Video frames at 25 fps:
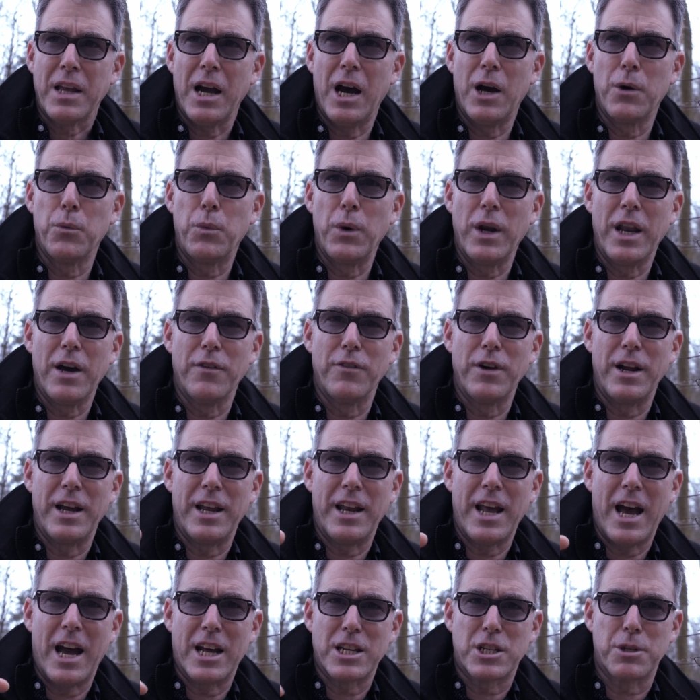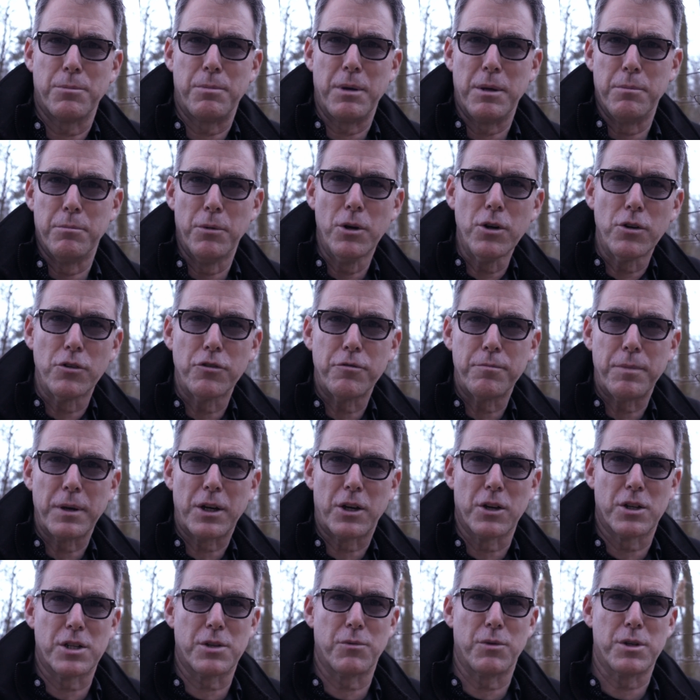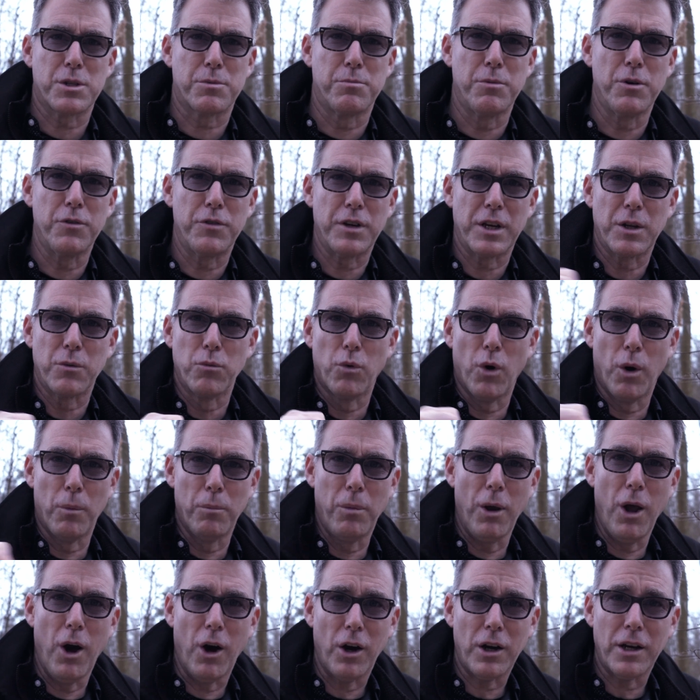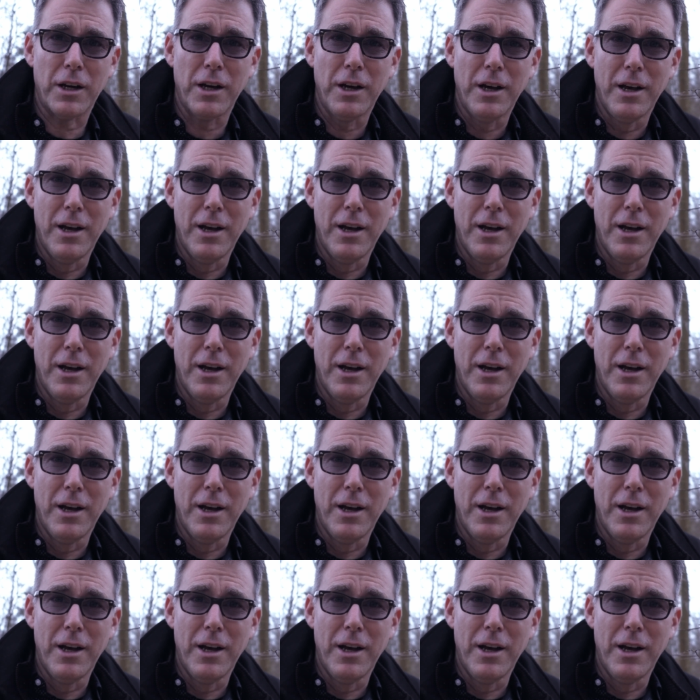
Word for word: And whenever it had to be moved, because it was moving in one block,